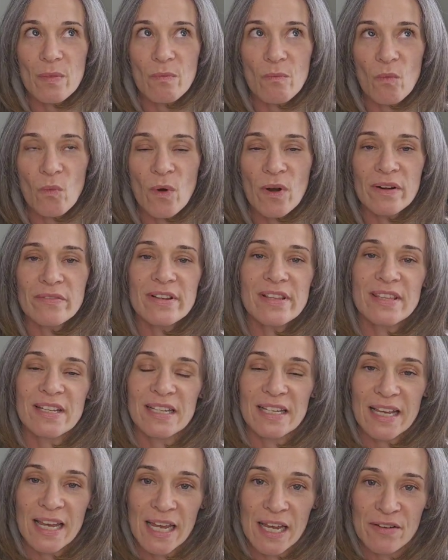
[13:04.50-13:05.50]
where everything
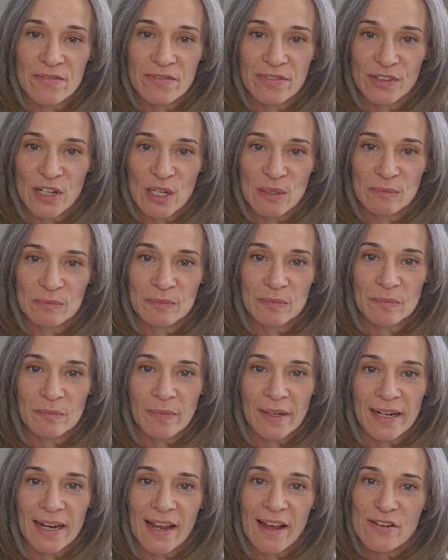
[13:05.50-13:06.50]
came from, but
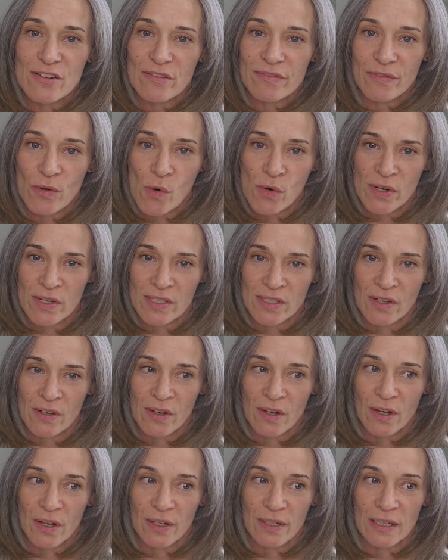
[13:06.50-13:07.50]
I had to focus
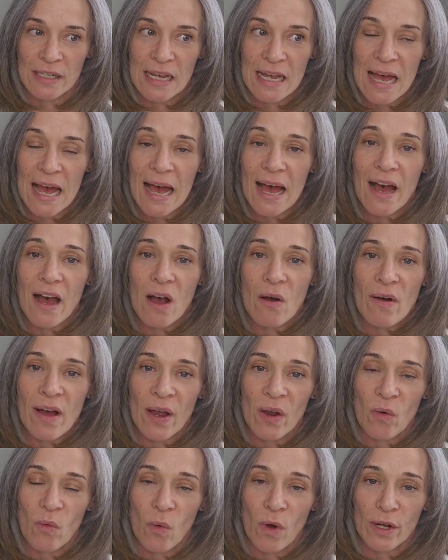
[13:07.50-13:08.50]
on how I
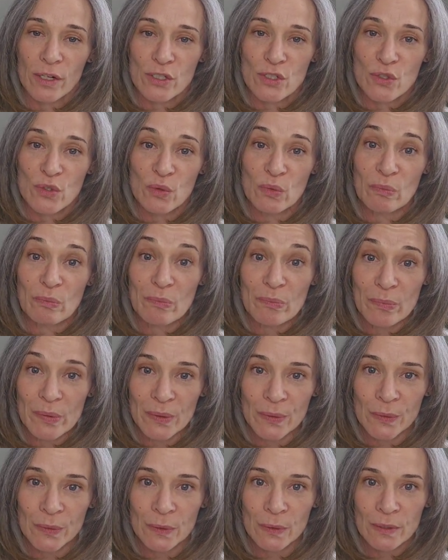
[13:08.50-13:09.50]
want to
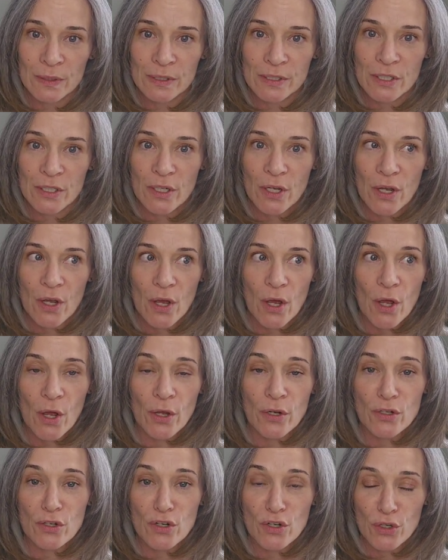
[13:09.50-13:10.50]
build a
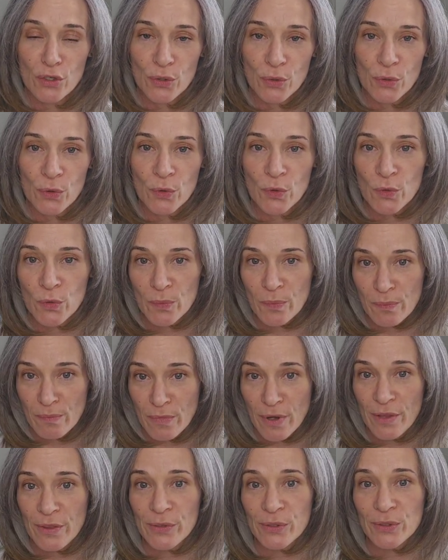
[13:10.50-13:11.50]
new
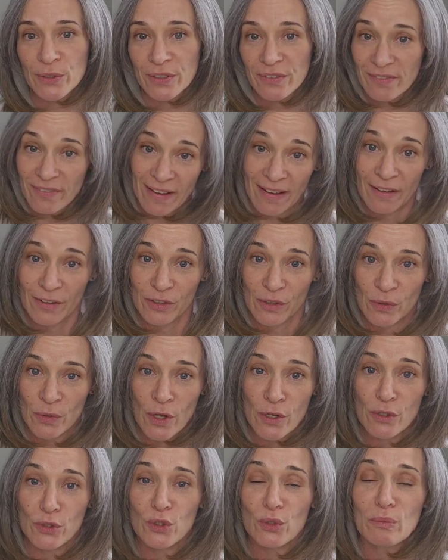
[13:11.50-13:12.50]
motherhood value, a
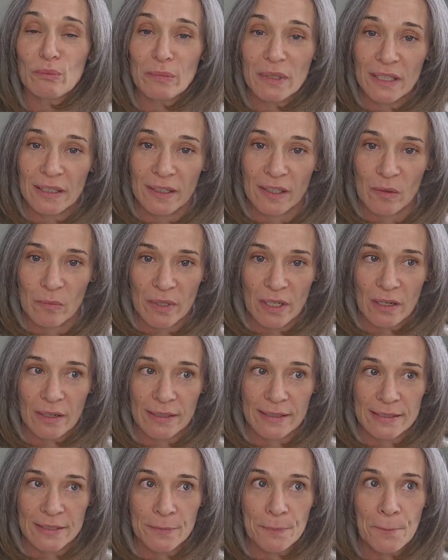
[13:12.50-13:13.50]
new meaning behind
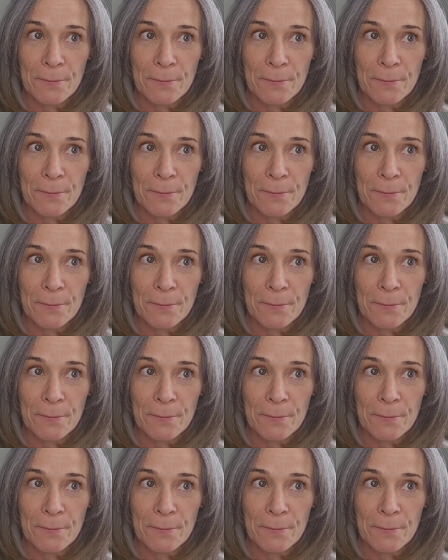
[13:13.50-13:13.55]
it.